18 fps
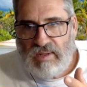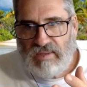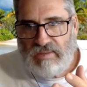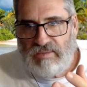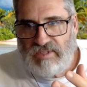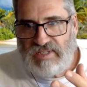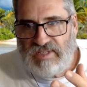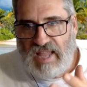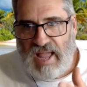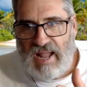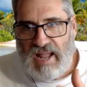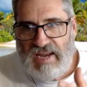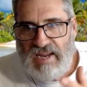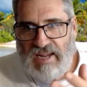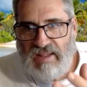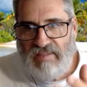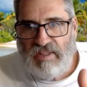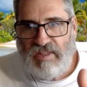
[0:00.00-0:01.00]

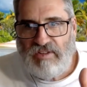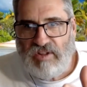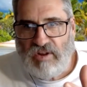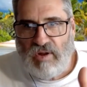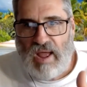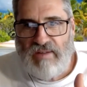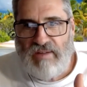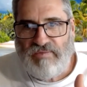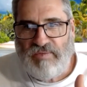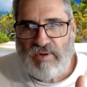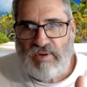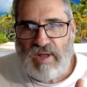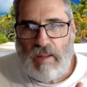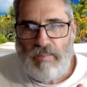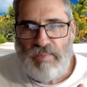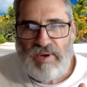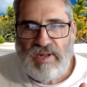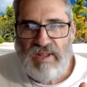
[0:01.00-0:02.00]
standing in the delightful
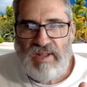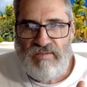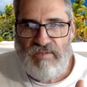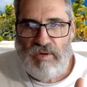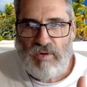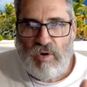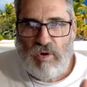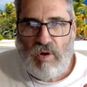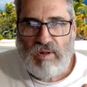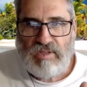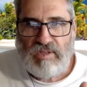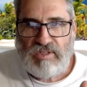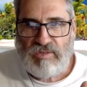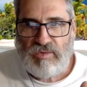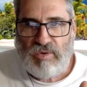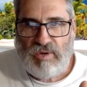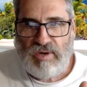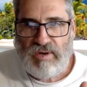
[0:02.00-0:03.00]
company of your
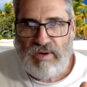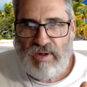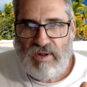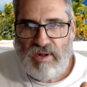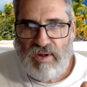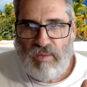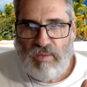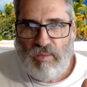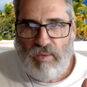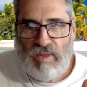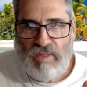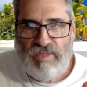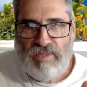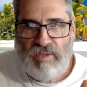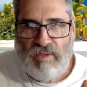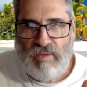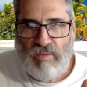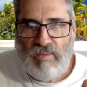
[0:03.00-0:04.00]
consort with
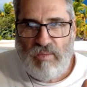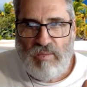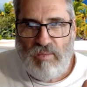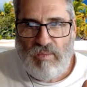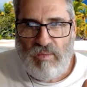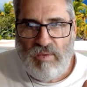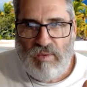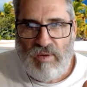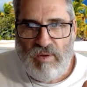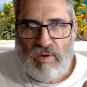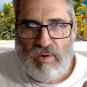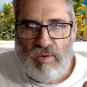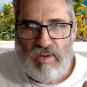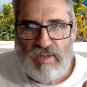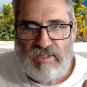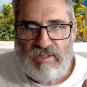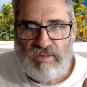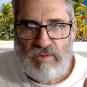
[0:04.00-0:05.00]
you, who
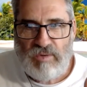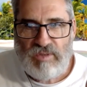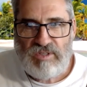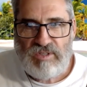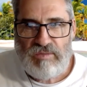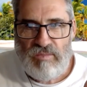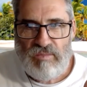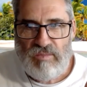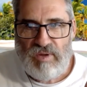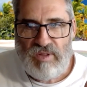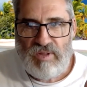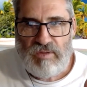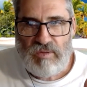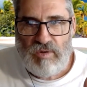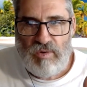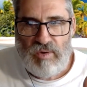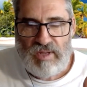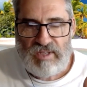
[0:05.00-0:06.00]

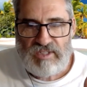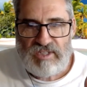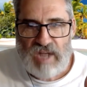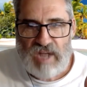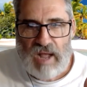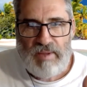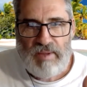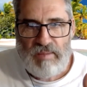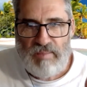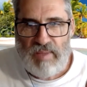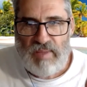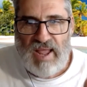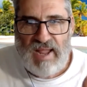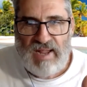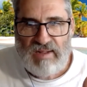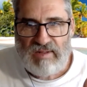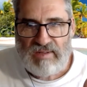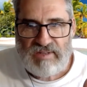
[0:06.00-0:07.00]
has charming
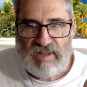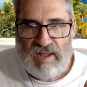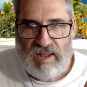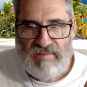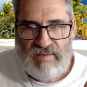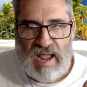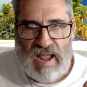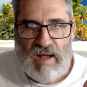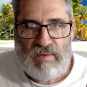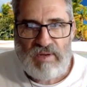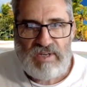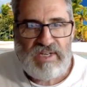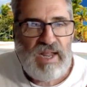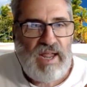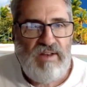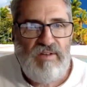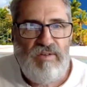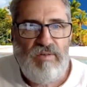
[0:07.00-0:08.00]
bangles. I've now
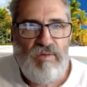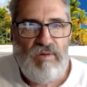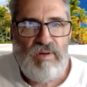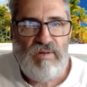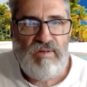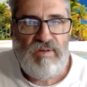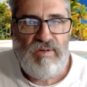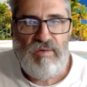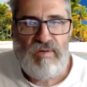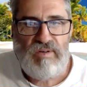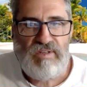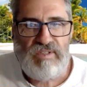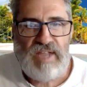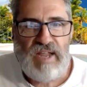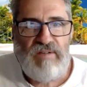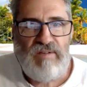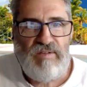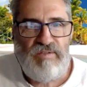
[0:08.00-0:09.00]
attained your
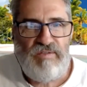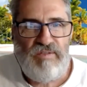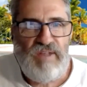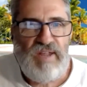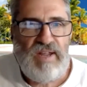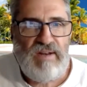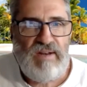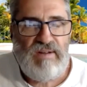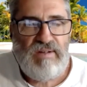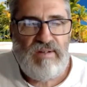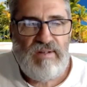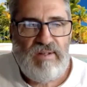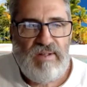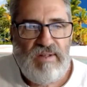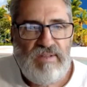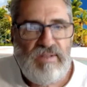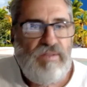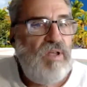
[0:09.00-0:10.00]
sacred feet.
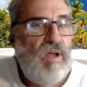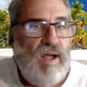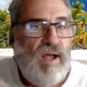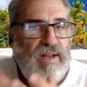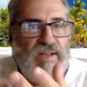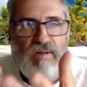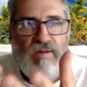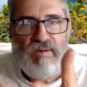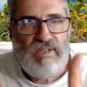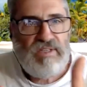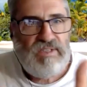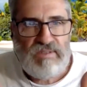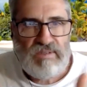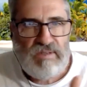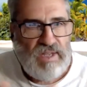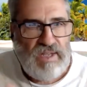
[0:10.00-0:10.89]
So the idea is